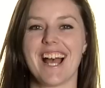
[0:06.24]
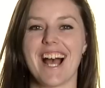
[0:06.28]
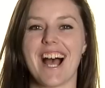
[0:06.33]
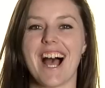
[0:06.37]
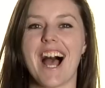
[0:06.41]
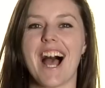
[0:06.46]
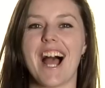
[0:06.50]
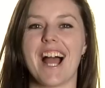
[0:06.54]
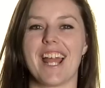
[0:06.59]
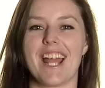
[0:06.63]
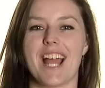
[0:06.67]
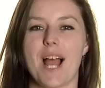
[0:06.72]

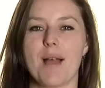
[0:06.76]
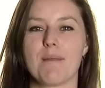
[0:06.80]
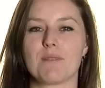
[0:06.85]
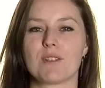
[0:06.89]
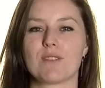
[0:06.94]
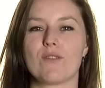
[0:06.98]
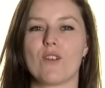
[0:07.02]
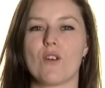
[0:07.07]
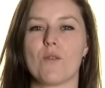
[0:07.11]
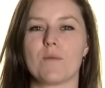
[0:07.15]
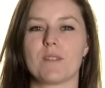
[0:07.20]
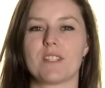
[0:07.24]
Hi, I'm
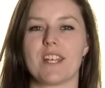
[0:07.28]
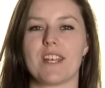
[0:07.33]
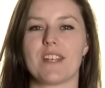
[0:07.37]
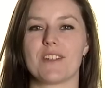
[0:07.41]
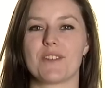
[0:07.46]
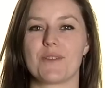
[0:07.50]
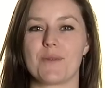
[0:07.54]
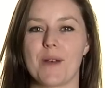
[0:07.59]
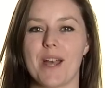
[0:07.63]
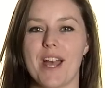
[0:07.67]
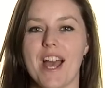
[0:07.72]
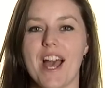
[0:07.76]
Siobhan with
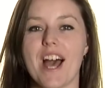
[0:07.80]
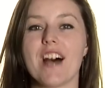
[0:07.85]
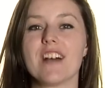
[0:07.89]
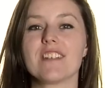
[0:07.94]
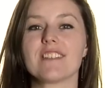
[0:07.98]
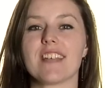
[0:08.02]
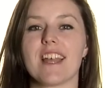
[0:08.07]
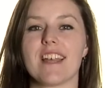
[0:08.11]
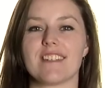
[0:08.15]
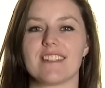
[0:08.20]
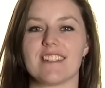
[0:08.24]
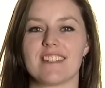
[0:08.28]
Tennis
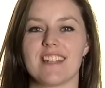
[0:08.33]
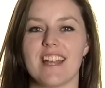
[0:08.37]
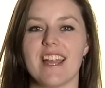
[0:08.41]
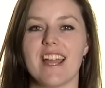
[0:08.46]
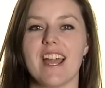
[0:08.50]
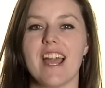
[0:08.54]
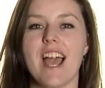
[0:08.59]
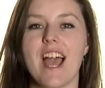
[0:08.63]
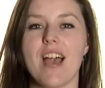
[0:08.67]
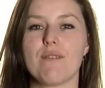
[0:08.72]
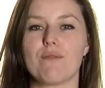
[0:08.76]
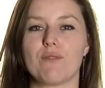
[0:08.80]
Warehouse and today
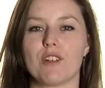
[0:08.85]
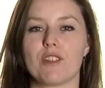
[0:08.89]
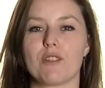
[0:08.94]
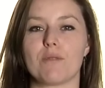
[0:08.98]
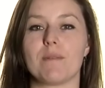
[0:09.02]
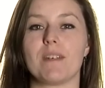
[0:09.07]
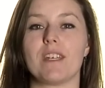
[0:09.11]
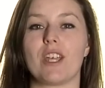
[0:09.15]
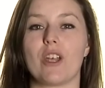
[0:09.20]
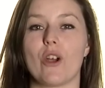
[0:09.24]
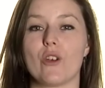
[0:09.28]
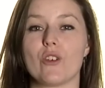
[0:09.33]
I have with
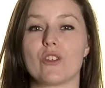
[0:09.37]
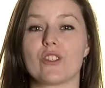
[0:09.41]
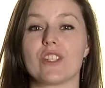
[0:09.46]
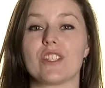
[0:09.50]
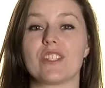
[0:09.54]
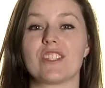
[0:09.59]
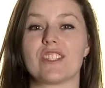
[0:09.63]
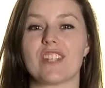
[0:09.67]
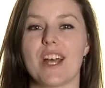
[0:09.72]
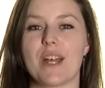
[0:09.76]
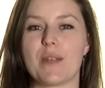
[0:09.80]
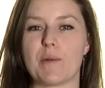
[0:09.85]
me Gosen
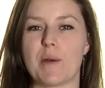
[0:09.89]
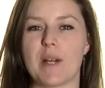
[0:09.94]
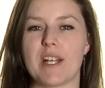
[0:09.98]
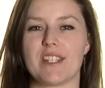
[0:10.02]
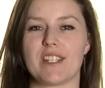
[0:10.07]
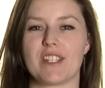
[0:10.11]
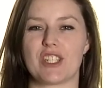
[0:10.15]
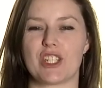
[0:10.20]
Sidewinder